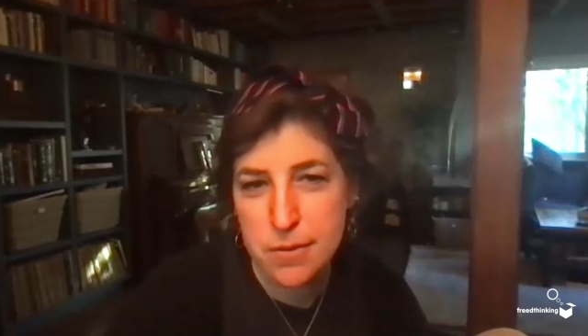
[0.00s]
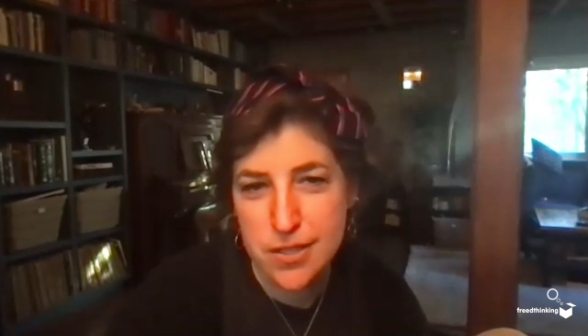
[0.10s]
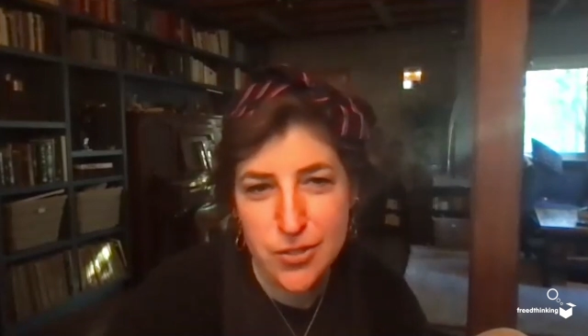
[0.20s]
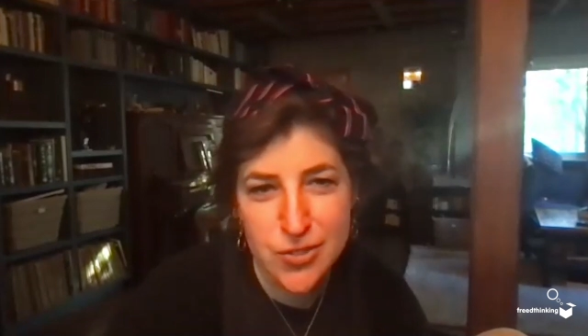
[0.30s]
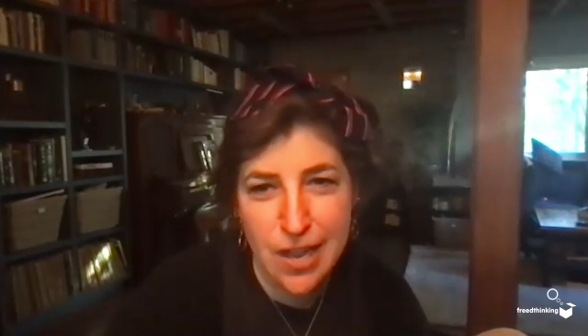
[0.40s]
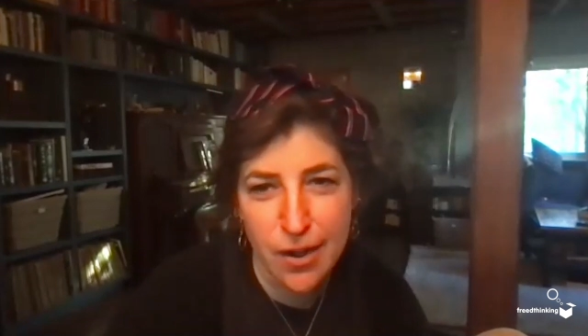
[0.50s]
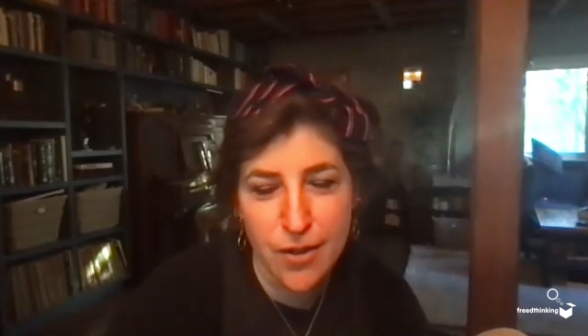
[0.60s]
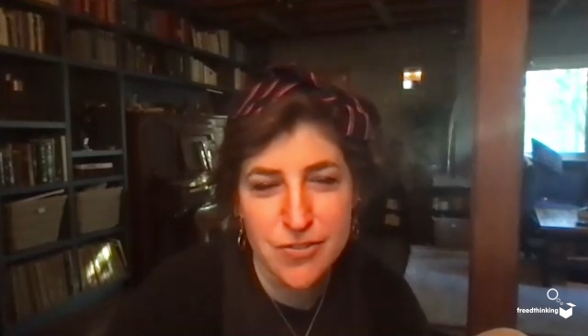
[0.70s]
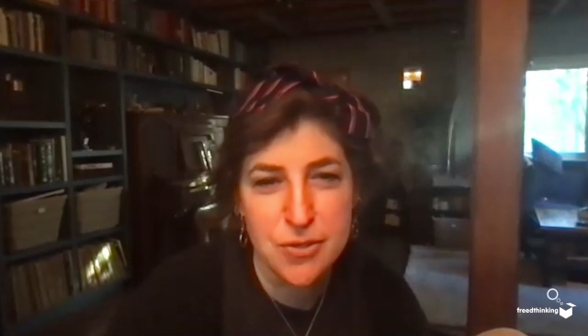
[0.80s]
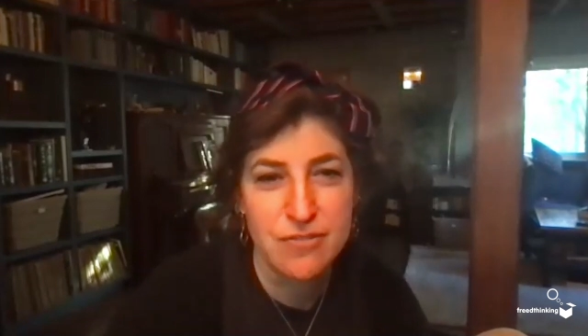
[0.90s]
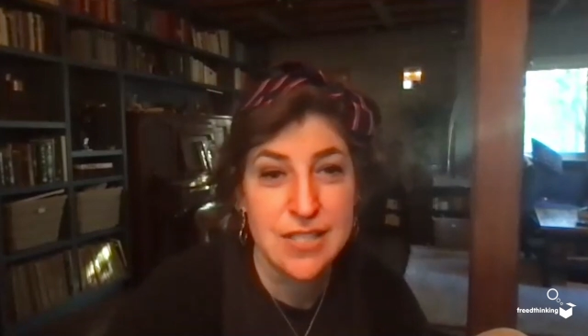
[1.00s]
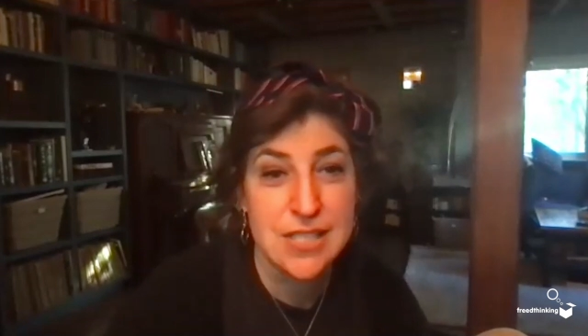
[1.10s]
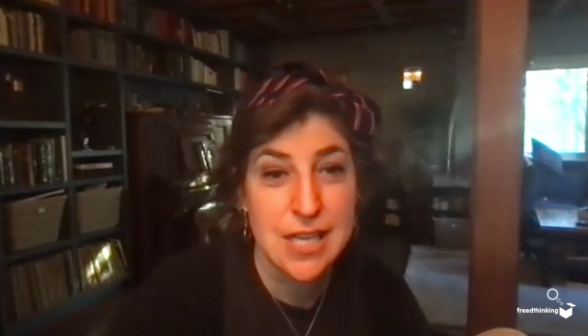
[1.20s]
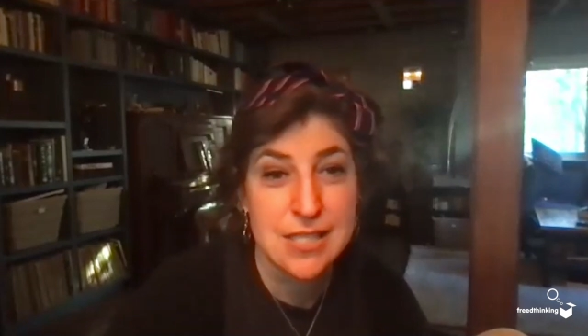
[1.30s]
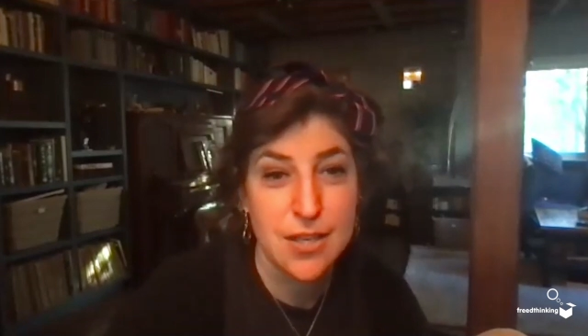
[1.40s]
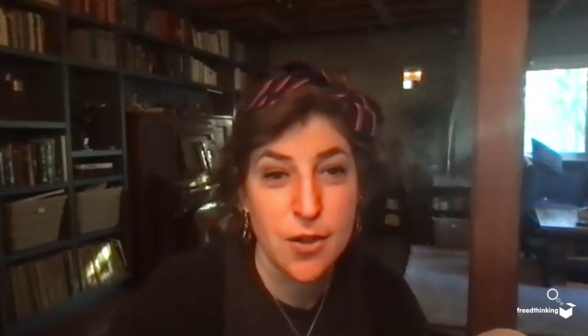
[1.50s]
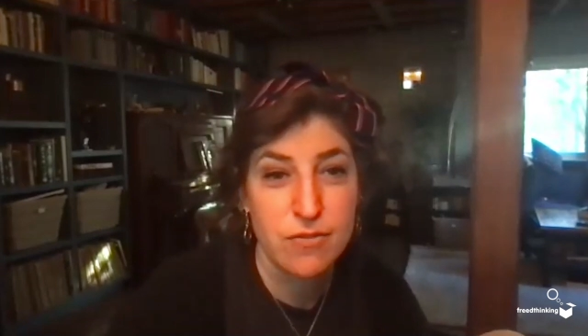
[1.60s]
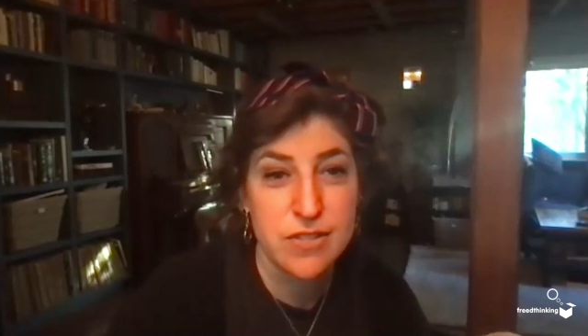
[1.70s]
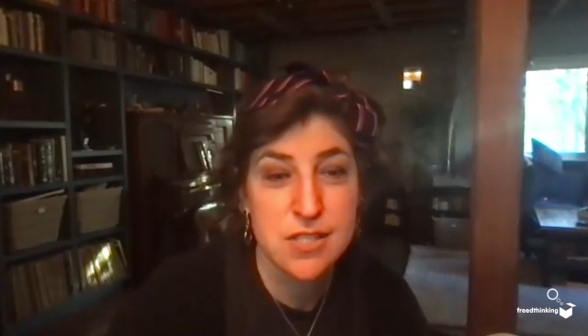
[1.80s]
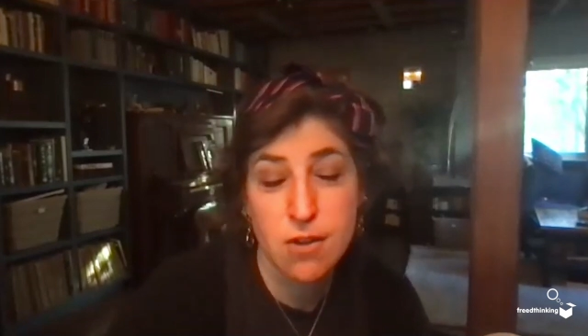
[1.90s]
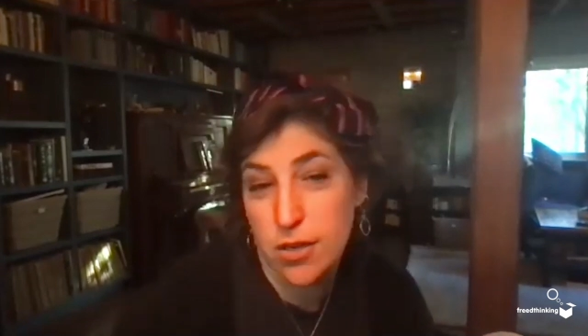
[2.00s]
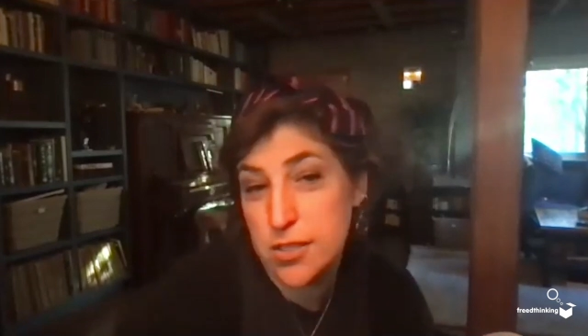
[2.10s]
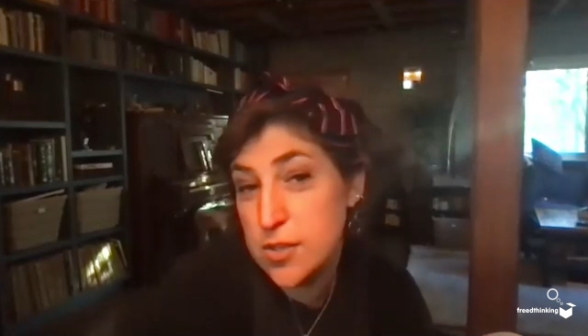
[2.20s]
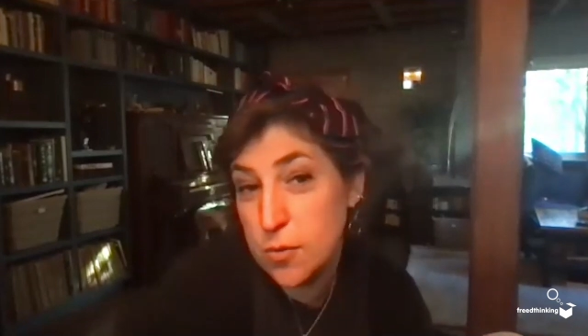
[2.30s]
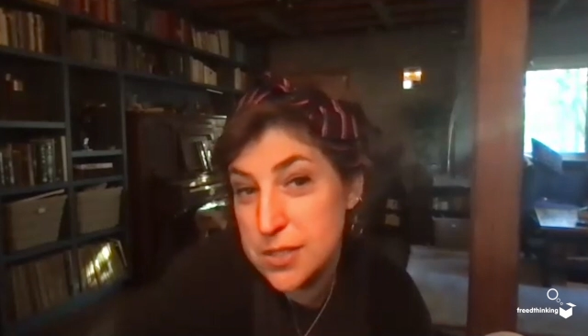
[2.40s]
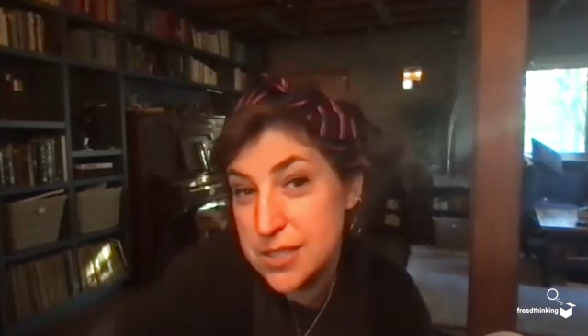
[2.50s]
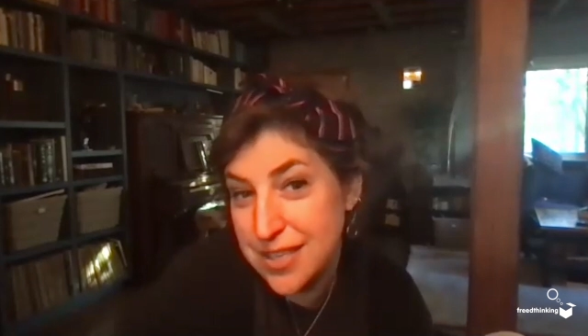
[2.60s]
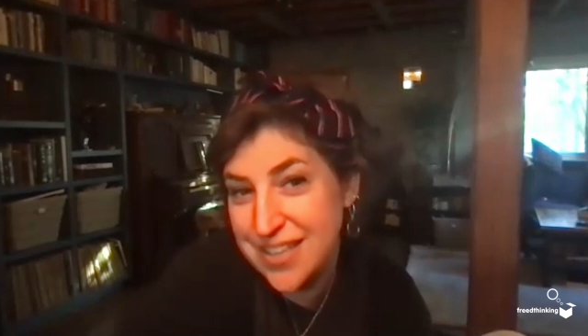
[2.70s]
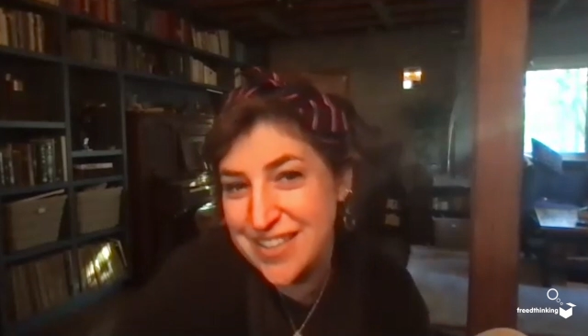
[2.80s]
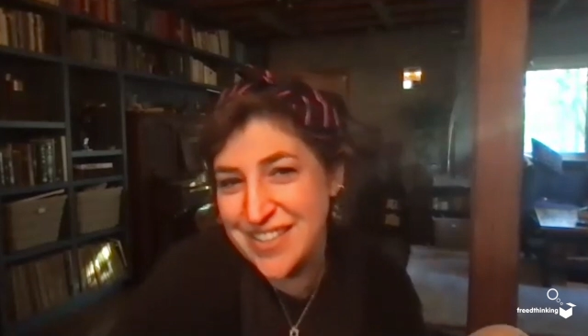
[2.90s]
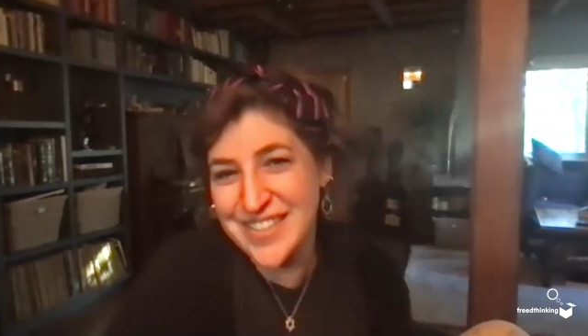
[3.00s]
The year's not off to a fantastic COVID start, so we'll see.